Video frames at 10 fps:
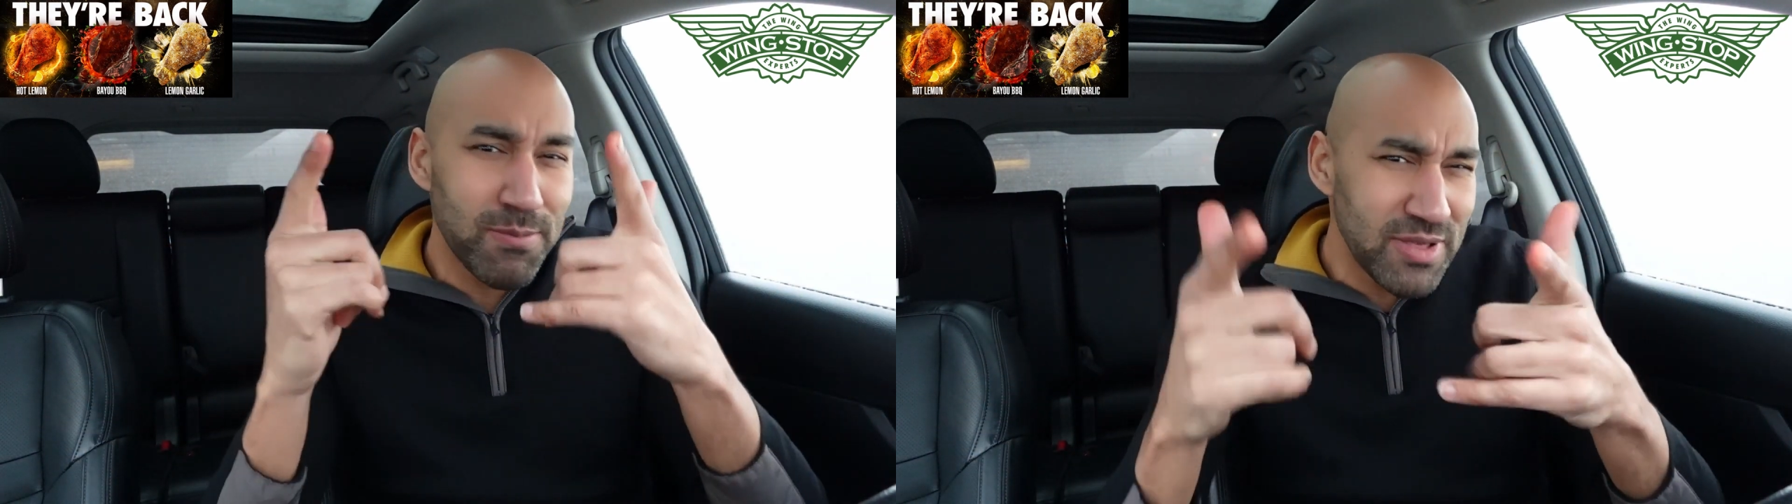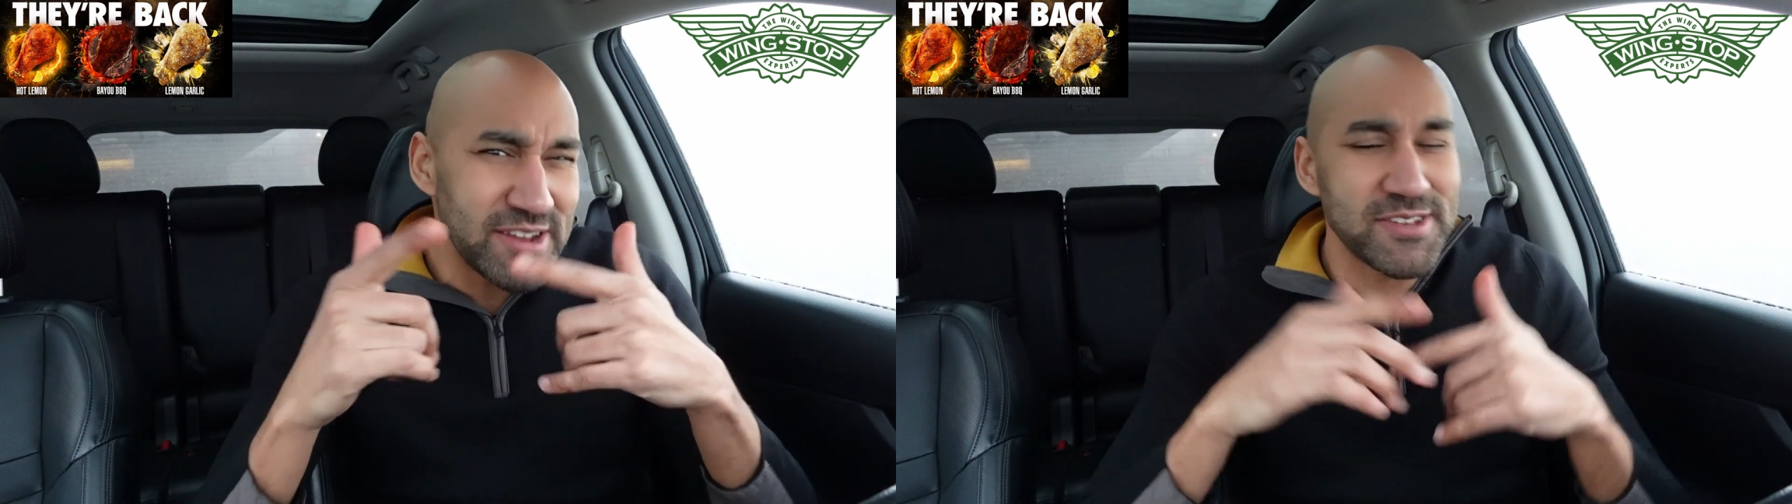
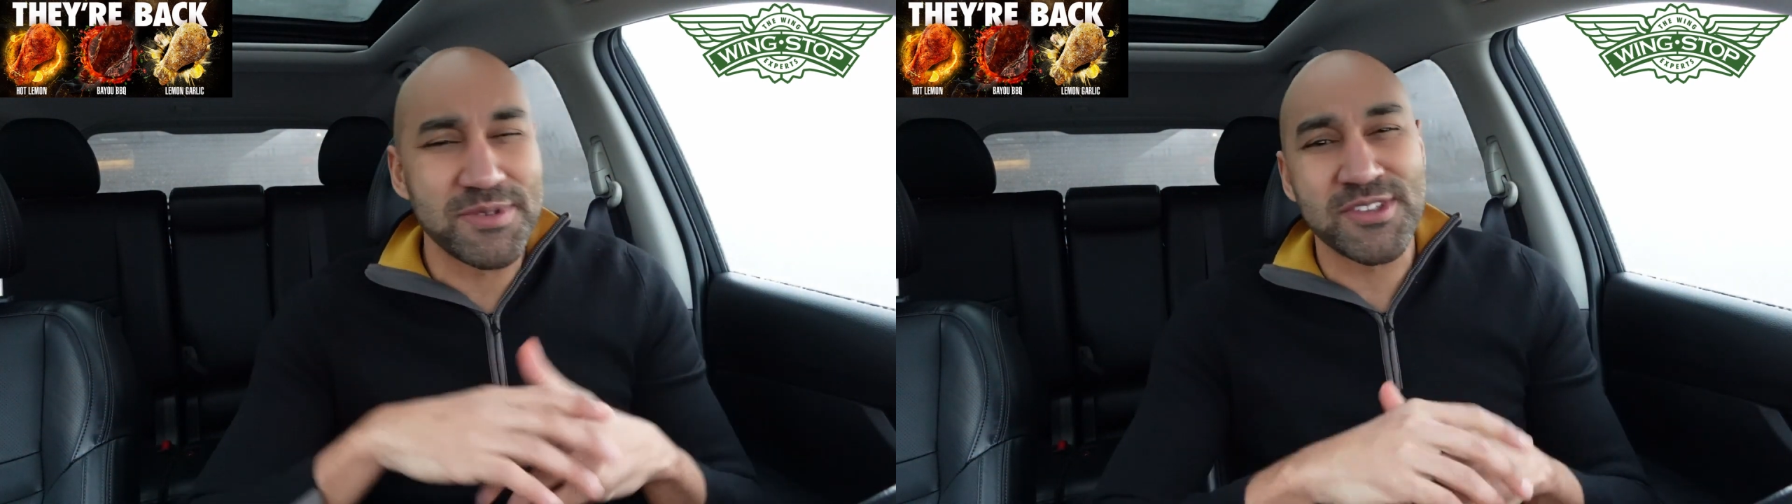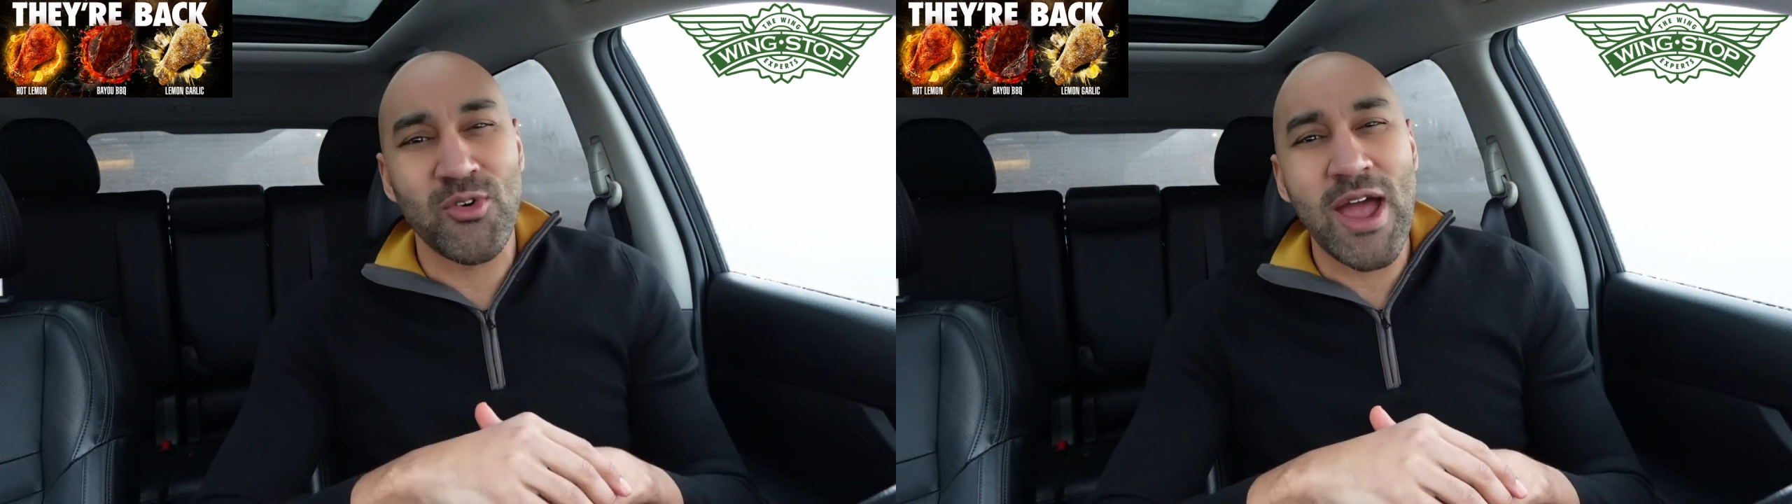please
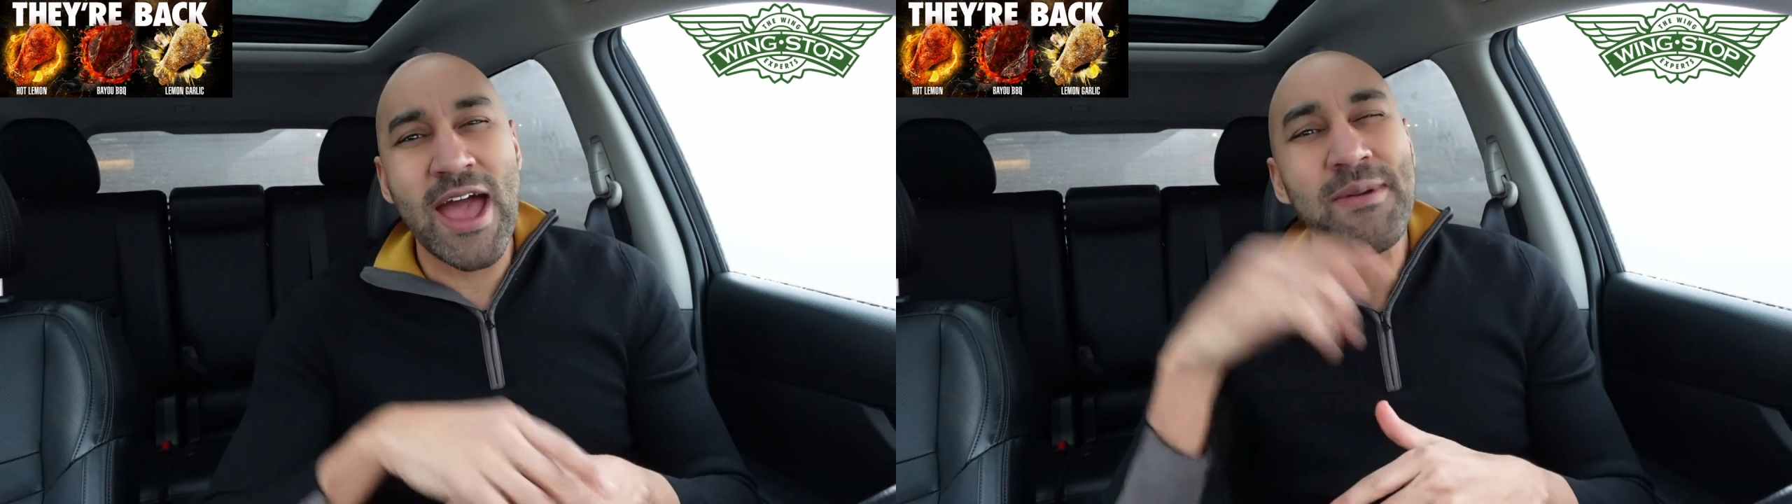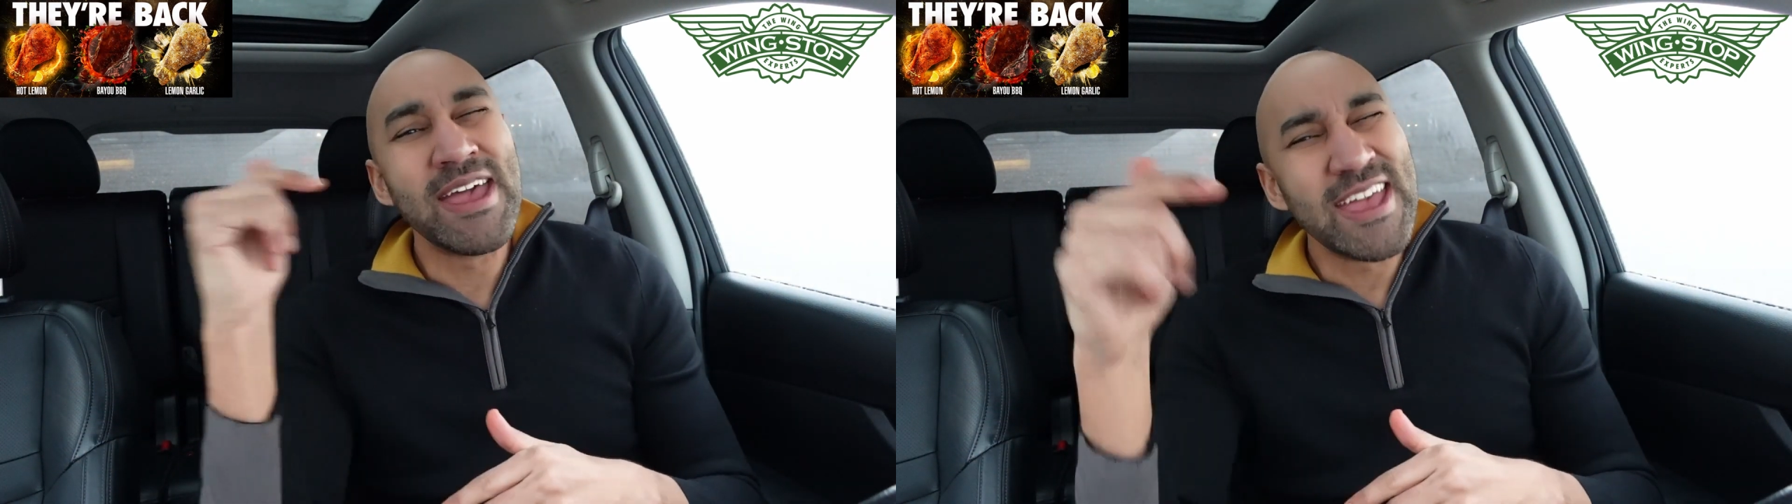
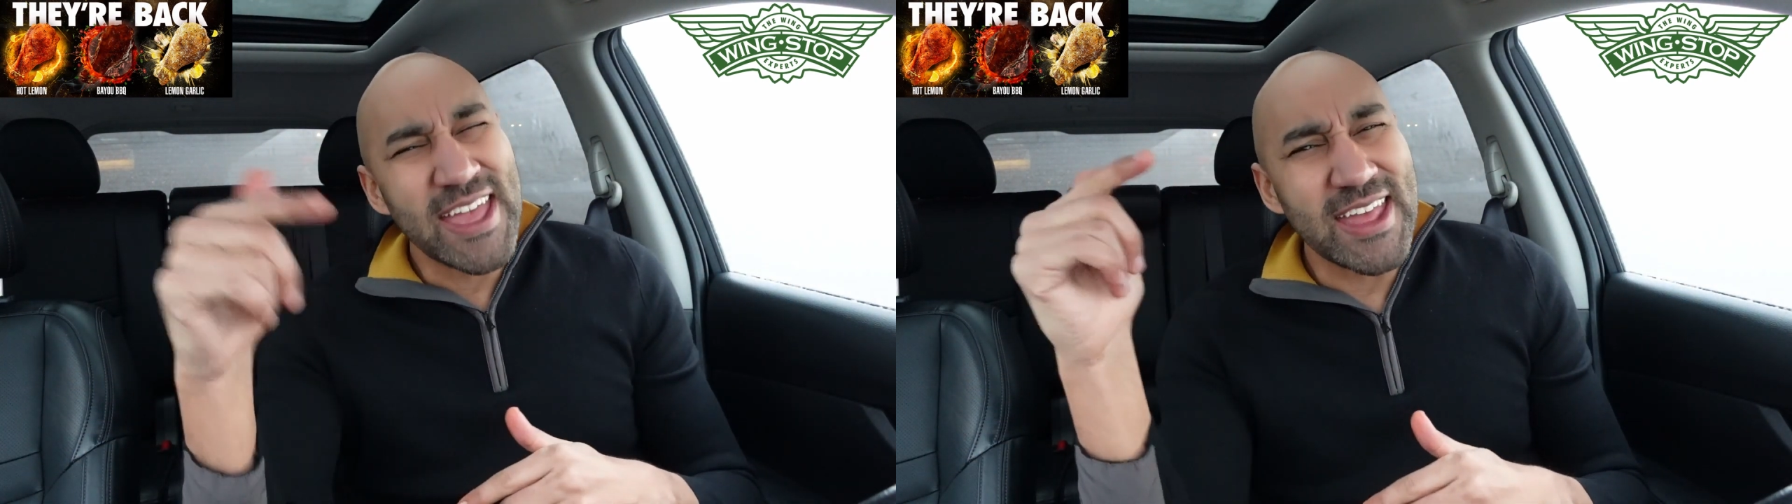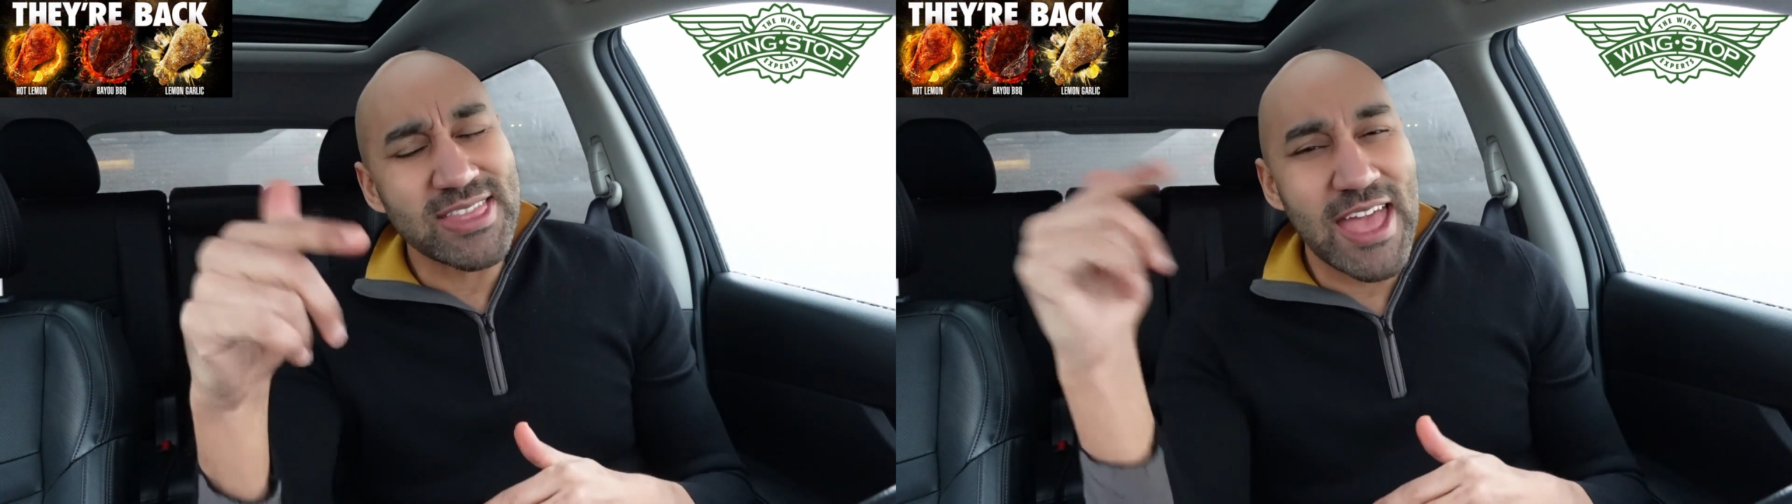subscribe,
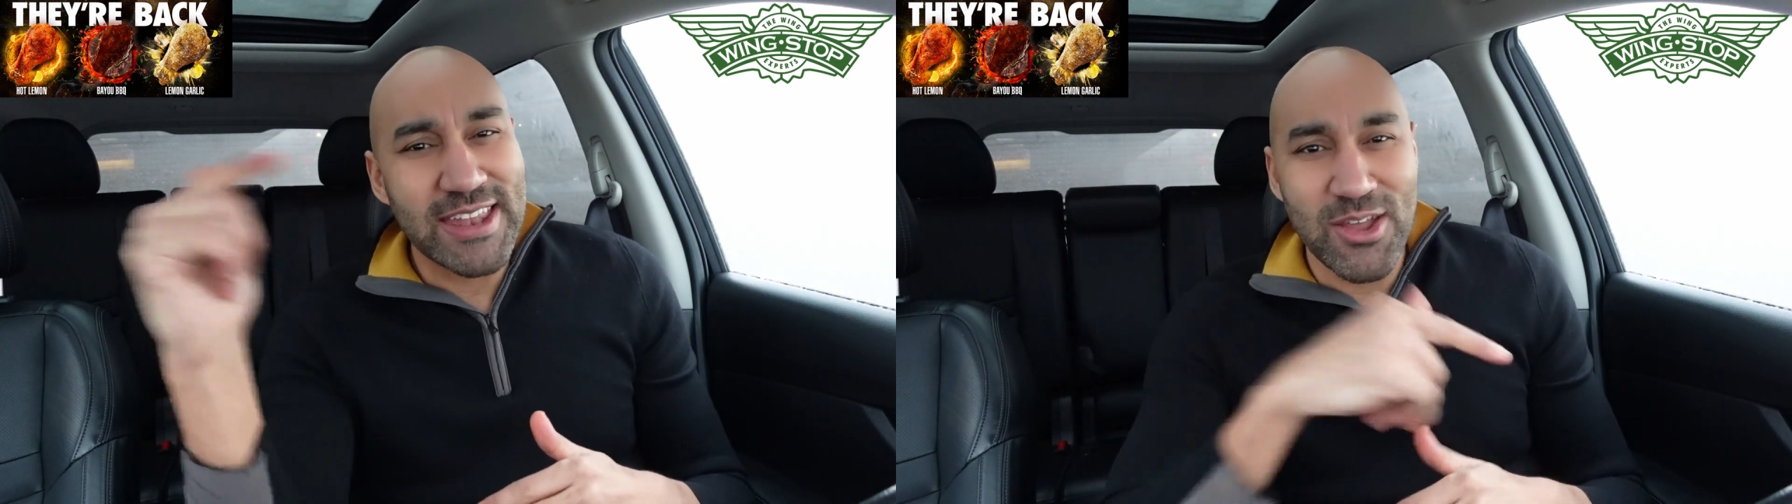hit that